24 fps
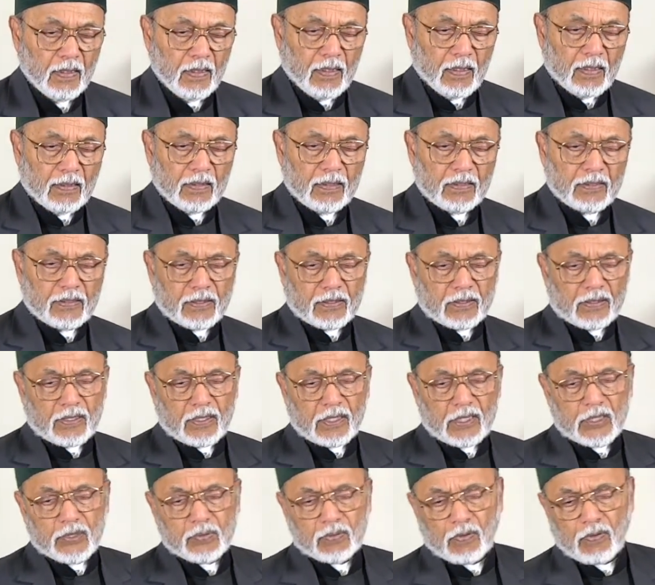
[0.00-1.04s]
The
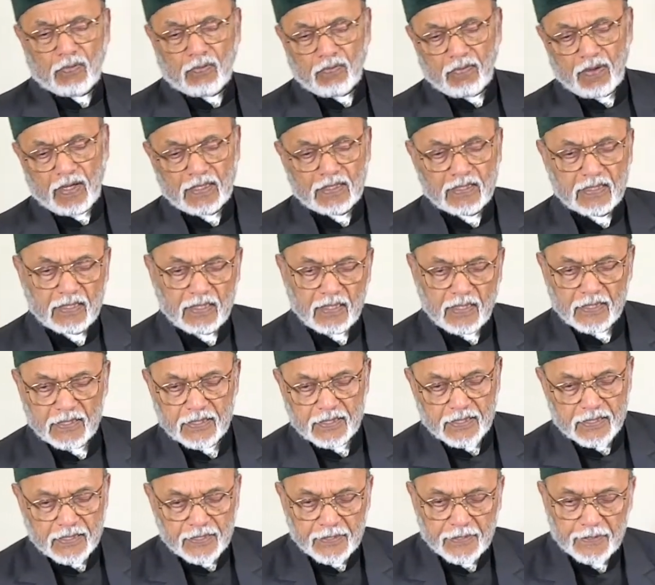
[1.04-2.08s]
Turks were
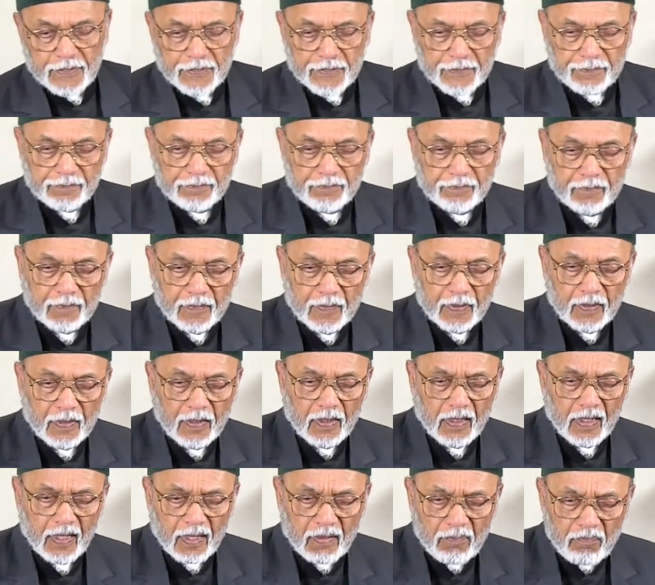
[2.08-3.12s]
restless,
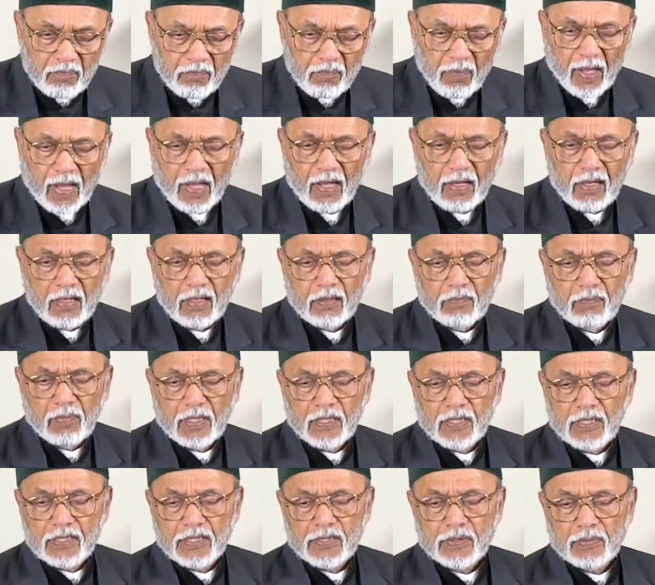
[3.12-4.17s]
impelled by
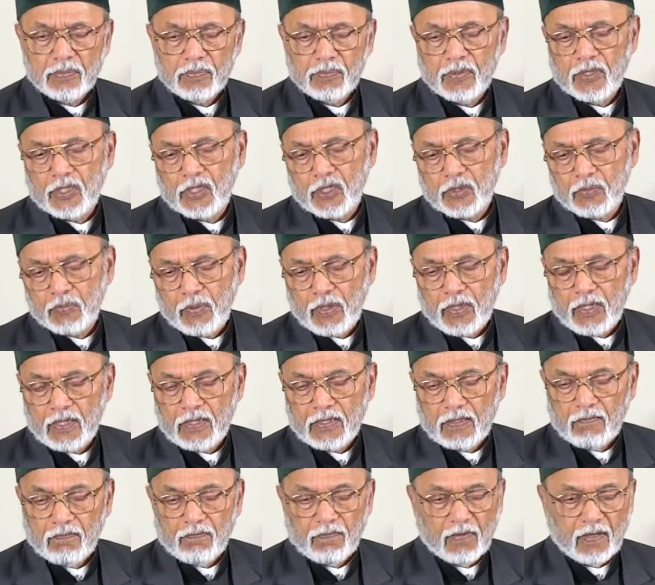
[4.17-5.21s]
the
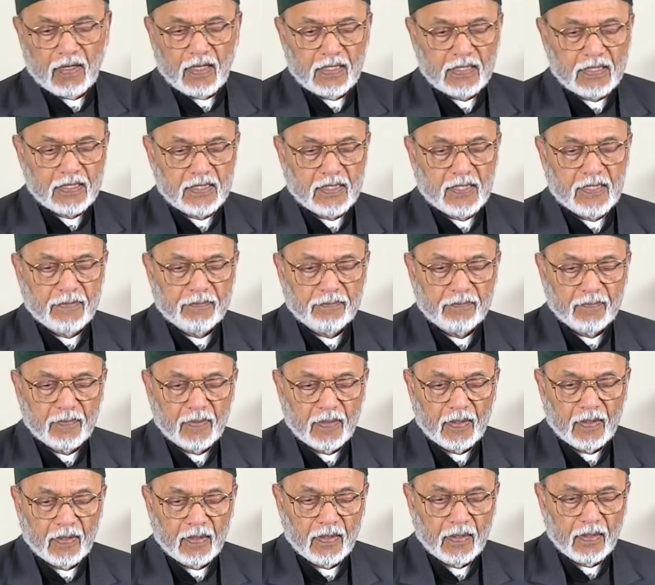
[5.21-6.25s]
spirit of Ghaza,
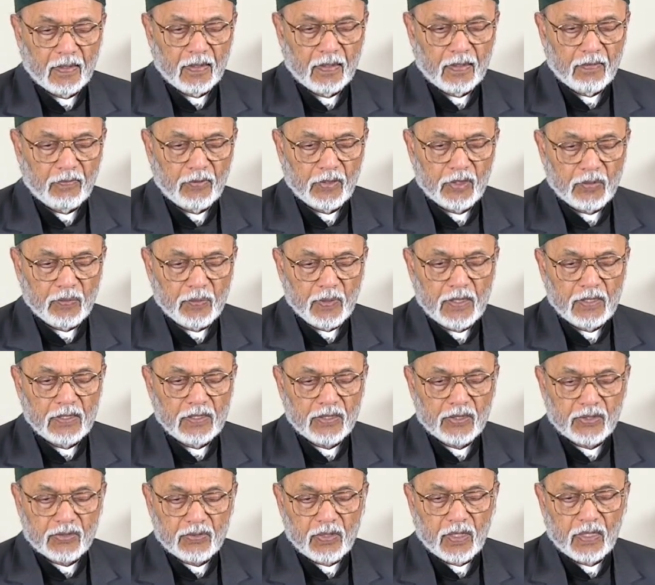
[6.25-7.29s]
which means
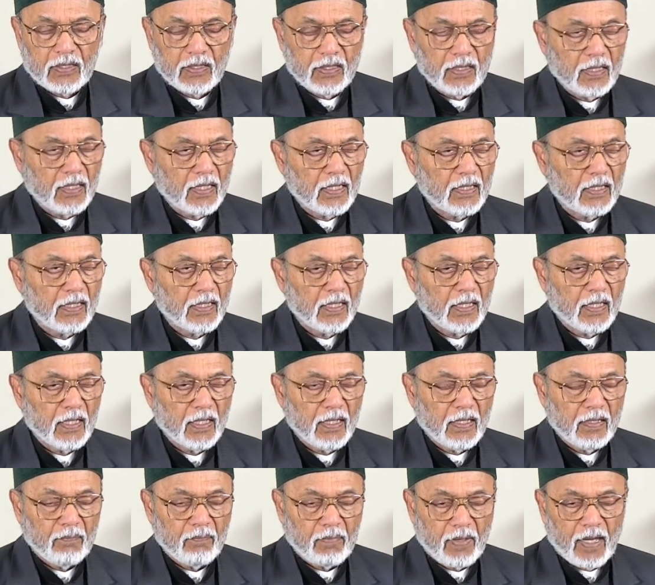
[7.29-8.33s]
struggle in the
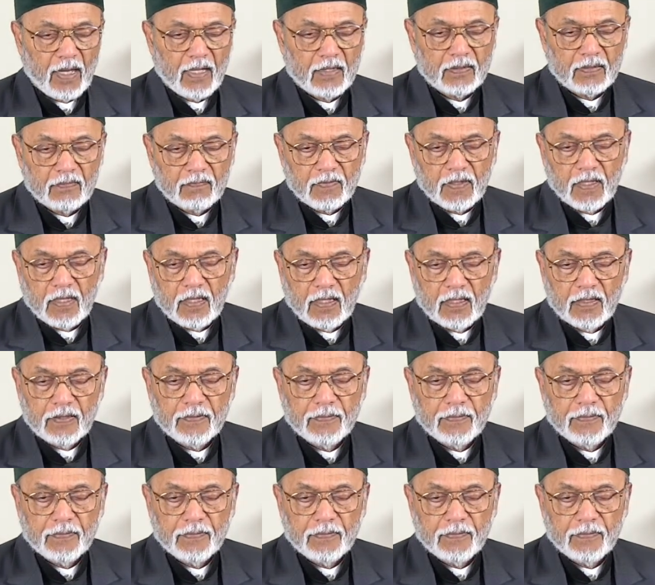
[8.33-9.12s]
path of God.